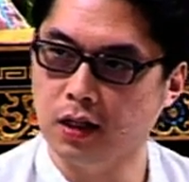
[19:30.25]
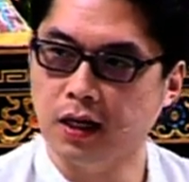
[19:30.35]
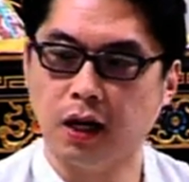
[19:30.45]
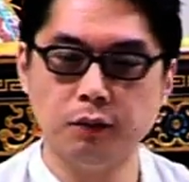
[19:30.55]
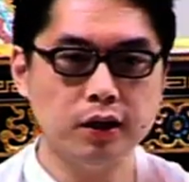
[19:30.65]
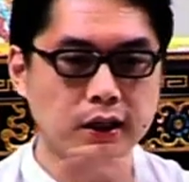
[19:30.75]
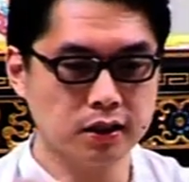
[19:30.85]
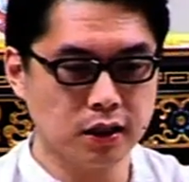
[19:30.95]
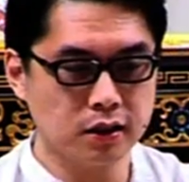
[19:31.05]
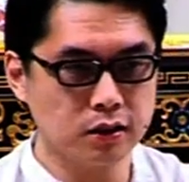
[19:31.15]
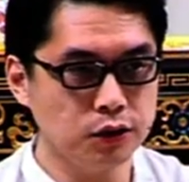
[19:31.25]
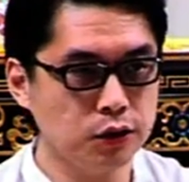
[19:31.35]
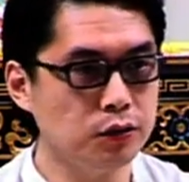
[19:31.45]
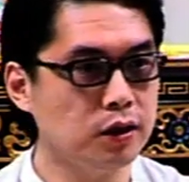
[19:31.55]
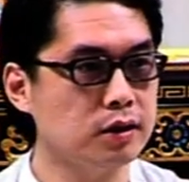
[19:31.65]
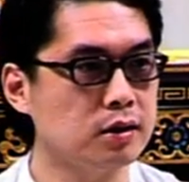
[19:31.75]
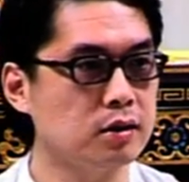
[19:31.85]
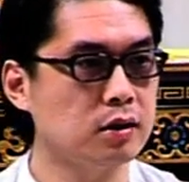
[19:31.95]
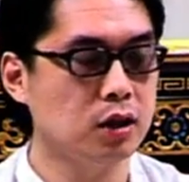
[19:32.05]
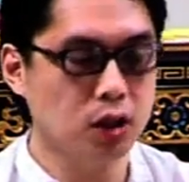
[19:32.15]
and we get together and do this,
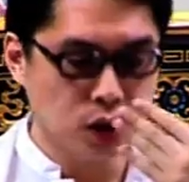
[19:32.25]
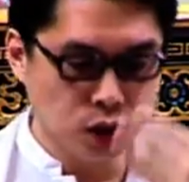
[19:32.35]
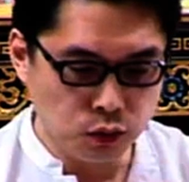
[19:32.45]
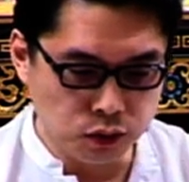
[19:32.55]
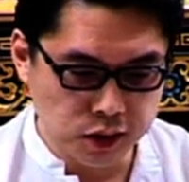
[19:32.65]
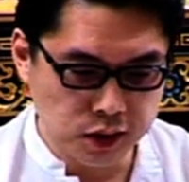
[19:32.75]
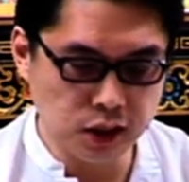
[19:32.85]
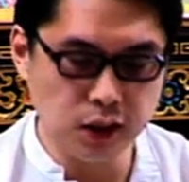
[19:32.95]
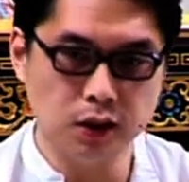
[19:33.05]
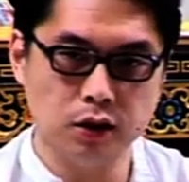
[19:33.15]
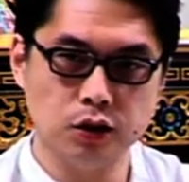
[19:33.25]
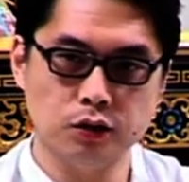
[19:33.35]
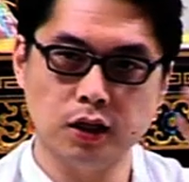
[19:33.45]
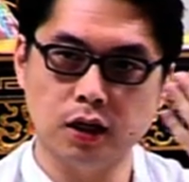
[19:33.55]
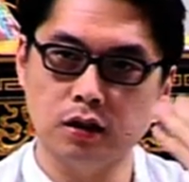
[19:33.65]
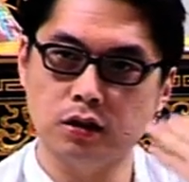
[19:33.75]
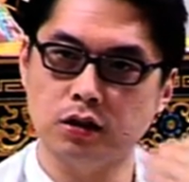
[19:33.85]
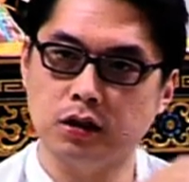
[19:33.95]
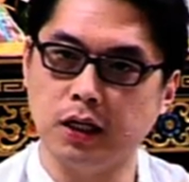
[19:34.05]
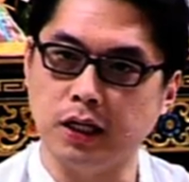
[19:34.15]
you will see your
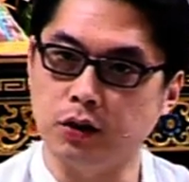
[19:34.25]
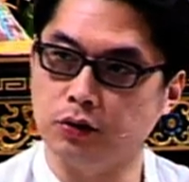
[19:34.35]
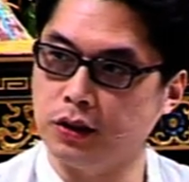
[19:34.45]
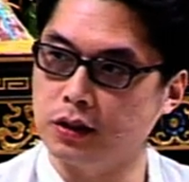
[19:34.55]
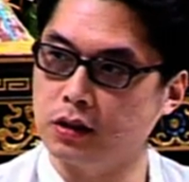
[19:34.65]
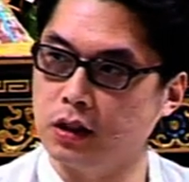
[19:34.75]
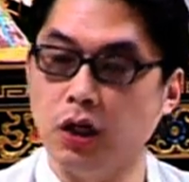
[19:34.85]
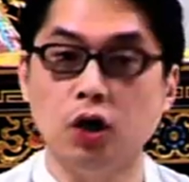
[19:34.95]
knowledge increase.